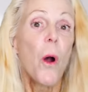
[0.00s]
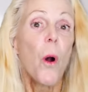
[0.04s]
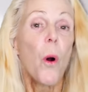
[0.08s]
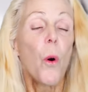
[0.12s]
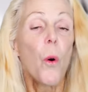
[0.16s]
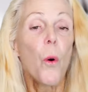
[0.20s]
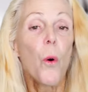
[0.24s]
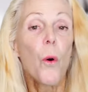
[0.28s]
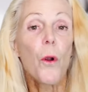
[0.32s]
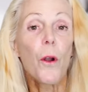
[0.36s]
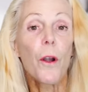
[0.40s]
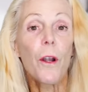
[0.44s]

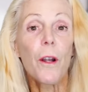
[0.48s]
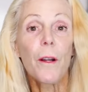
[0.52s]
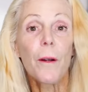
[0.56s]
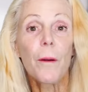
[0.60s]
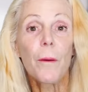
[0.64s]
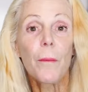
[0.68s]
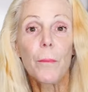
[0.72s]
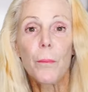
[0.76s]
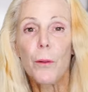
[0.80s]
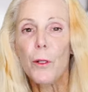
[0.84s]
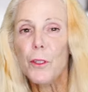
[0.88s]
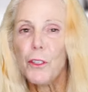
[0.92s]

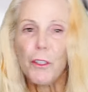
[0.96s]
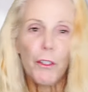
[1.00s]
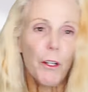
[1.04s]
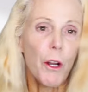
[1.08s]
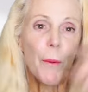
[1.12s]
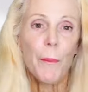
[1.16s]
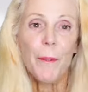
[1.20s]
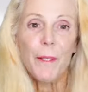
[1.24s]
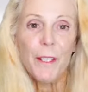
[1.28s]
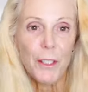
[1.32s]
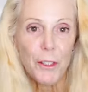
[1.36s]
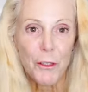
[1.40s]
or put your
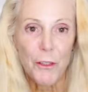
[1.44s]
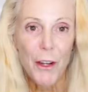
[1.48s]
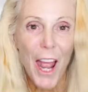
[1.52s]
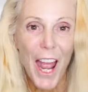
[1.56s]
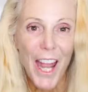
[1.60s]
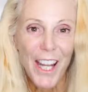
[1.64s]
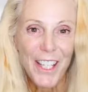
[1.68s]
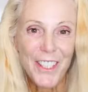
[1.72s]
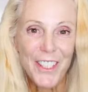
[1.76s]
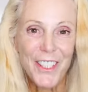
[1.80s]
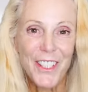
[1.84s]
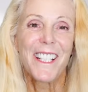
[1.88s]
home in the
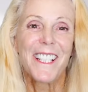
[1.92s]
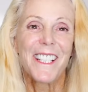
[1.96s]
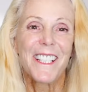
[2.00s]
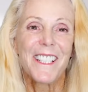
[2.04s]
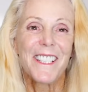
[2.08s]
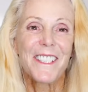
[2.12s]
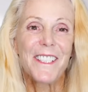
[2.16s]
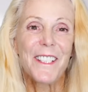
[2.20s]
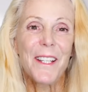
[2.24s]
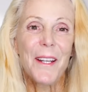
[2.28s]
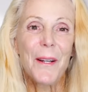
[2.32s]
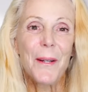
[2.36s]
trash.
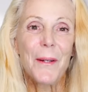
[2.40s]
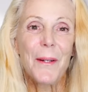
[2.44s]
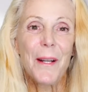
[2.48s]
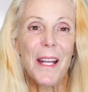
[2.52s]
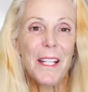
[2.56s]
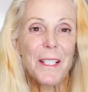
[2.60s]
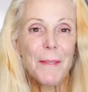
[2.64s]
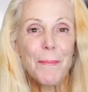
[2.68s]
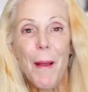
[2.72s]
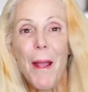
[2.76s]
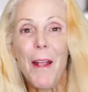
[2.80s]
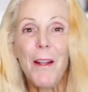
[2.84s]
So
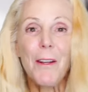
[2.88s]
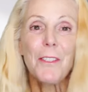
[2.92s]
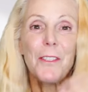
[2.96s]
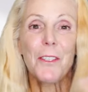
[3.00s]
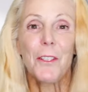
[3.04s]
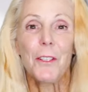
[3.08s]
as buyers